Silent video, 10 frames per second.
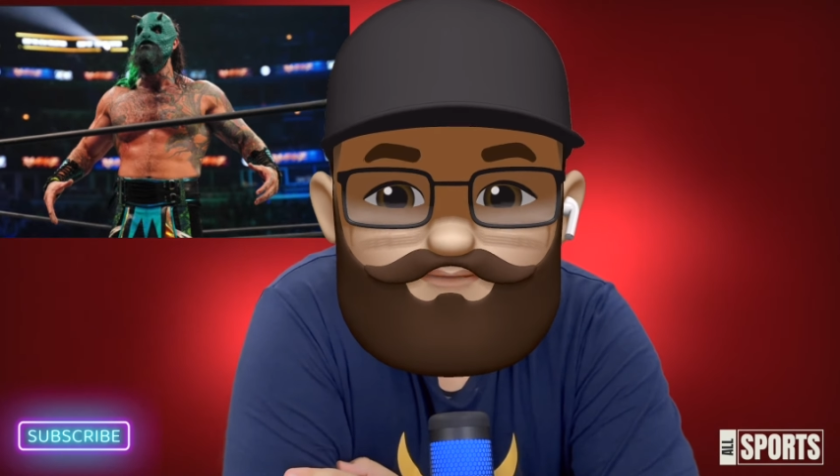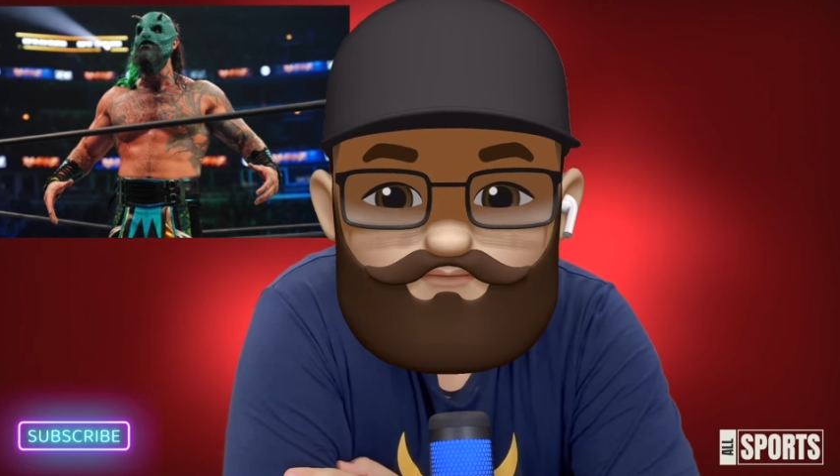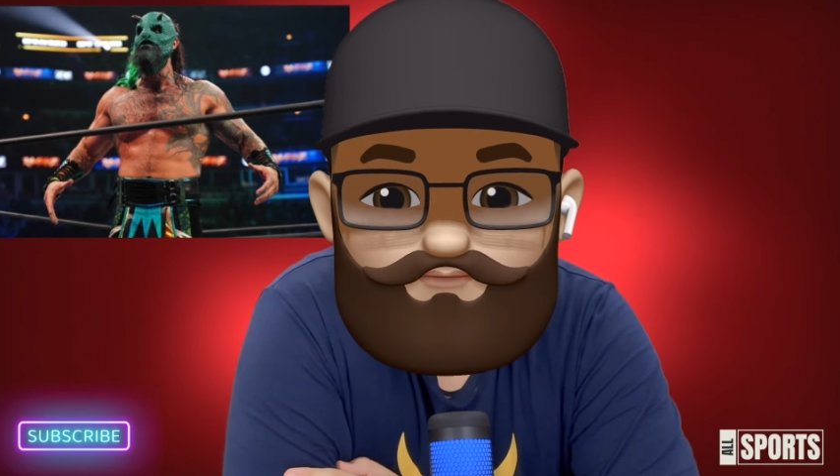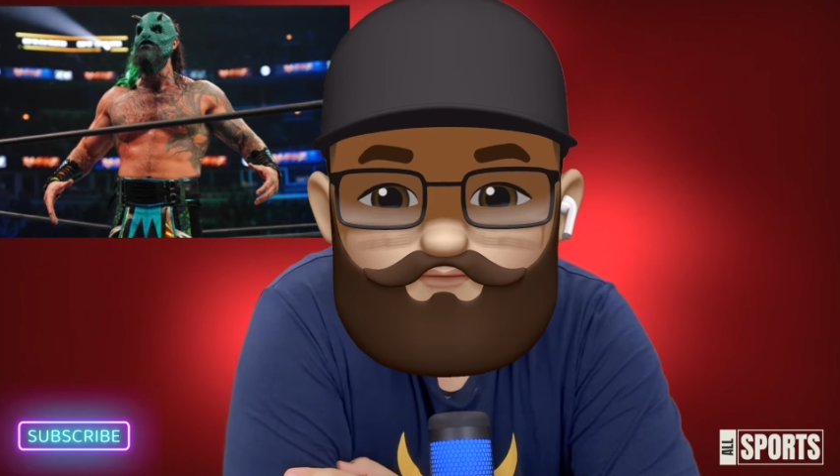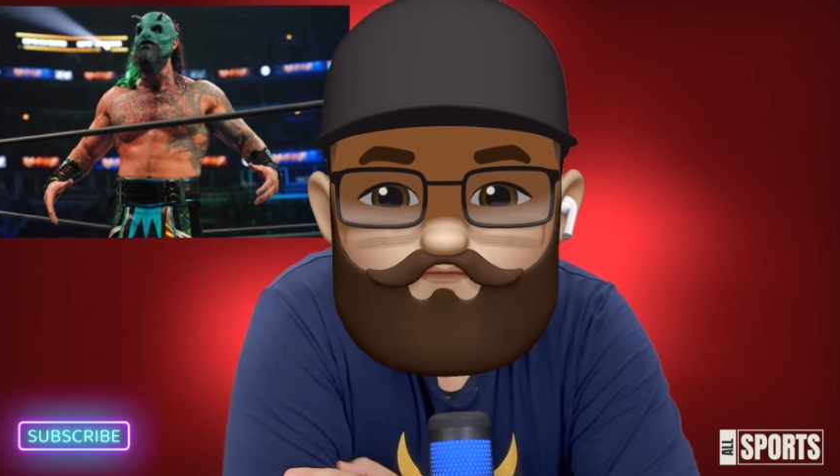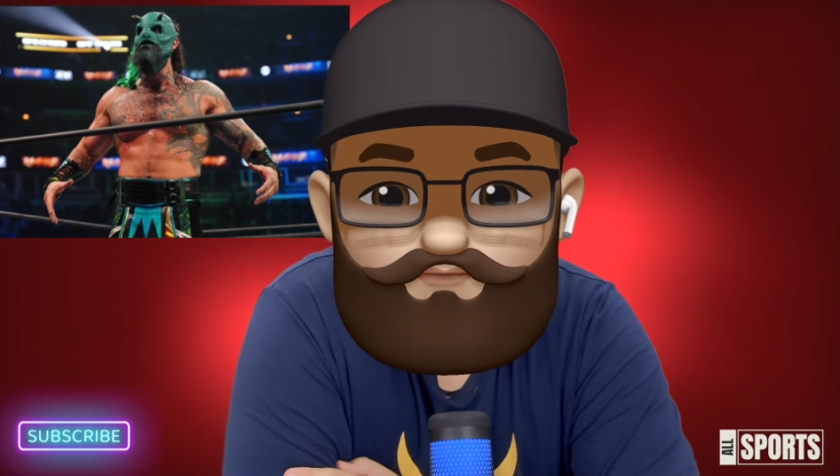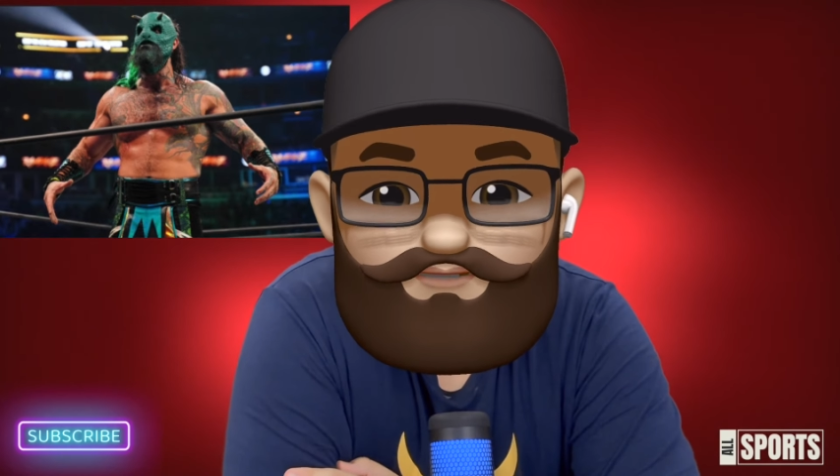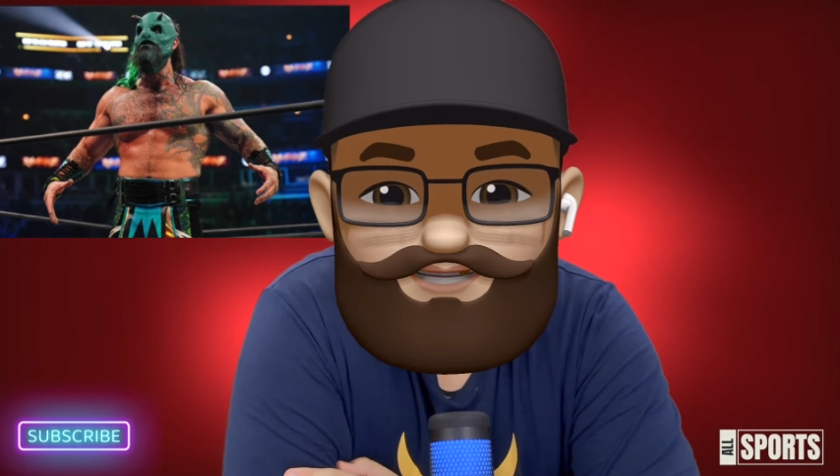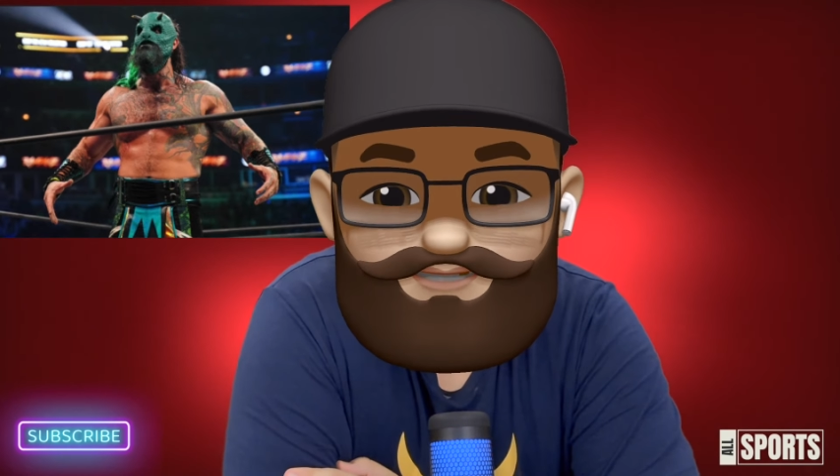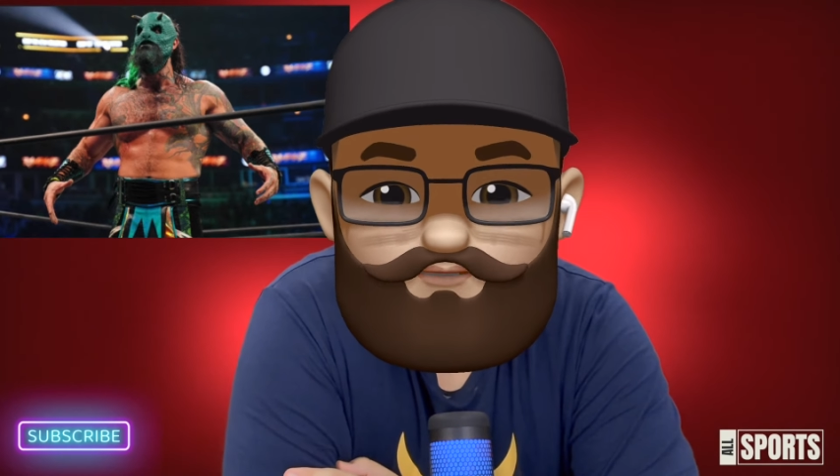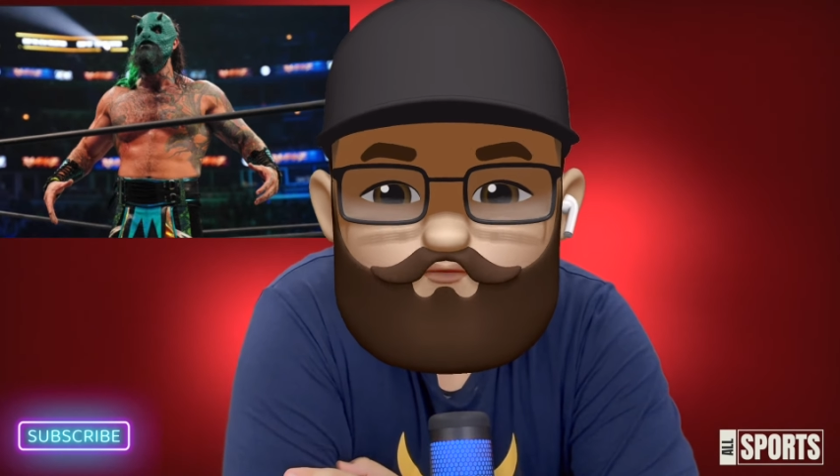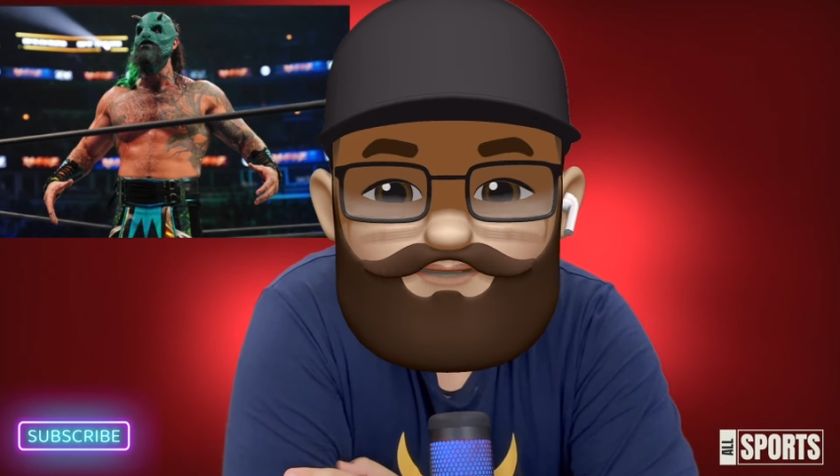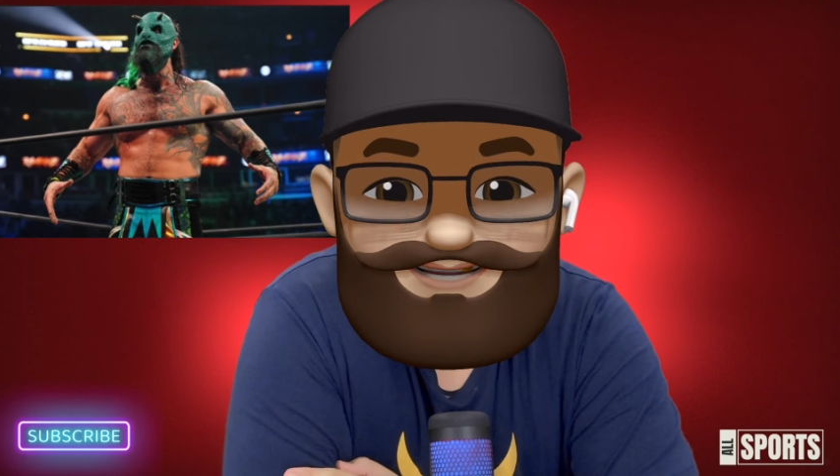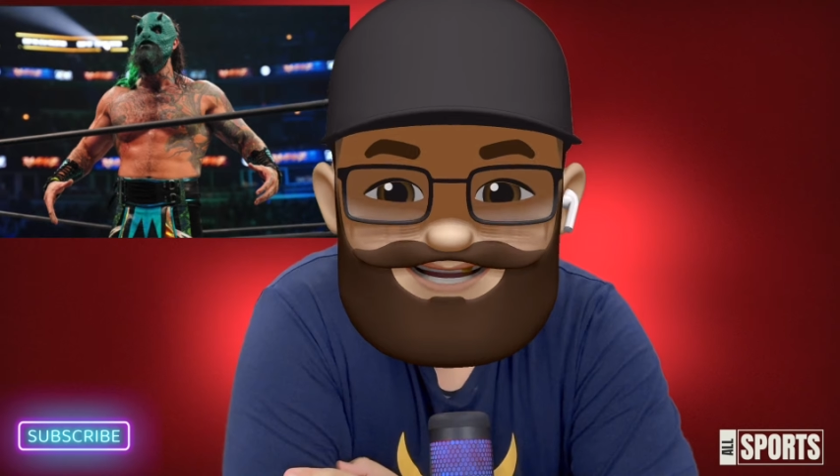Well, it seems that the new